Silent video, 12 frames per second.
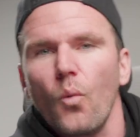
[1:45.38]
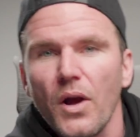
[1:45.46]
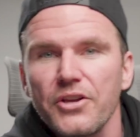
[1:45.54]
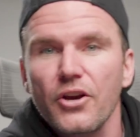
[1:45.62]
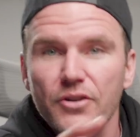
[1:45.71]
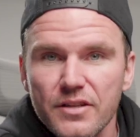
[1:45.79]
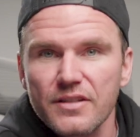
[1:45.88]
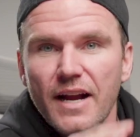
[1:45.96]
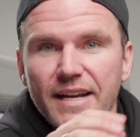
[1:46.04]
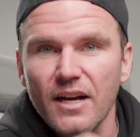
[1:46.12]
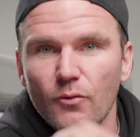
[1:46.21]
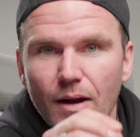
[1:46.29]
When you're
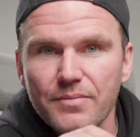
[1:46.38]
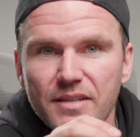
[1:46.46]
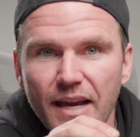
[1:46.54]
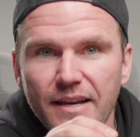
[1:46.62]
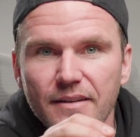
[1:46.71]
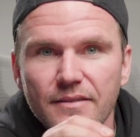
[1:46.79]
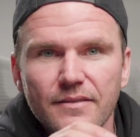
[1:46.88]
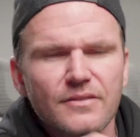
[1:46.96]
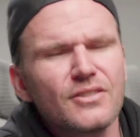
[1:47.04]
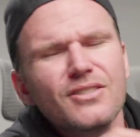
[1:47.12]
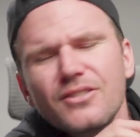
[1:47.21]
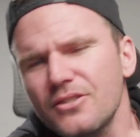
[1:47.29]
designing a website,
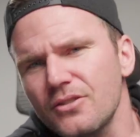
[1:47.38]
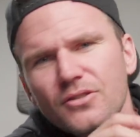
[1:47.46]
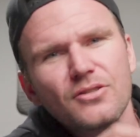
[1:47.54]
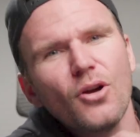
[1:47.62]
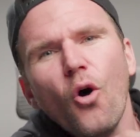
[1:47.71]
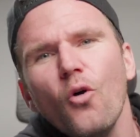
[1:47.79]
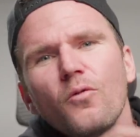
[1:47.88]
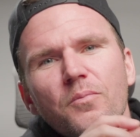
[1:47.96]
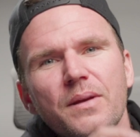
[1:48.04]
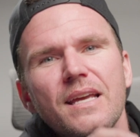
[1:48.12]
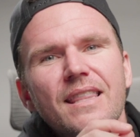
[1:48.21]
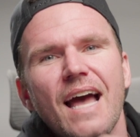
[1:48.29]
don't
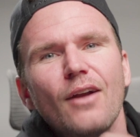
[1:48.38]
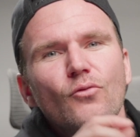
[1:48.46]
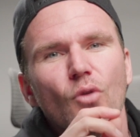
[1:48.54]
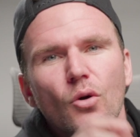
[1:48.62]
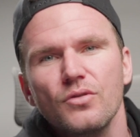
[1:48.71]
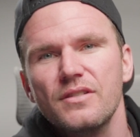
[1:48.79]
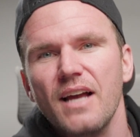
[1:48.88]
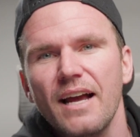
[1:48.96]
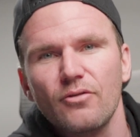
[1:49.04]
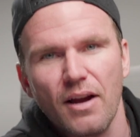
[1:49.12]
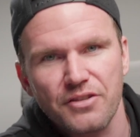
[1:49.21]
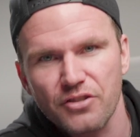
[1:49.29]
be that
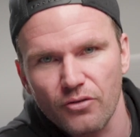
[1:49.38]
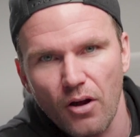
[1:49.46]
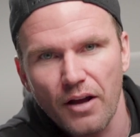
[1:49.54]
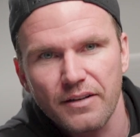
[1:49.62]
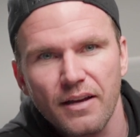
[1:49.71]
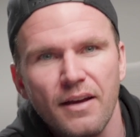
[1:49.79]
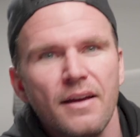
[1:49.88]
roadside restaurant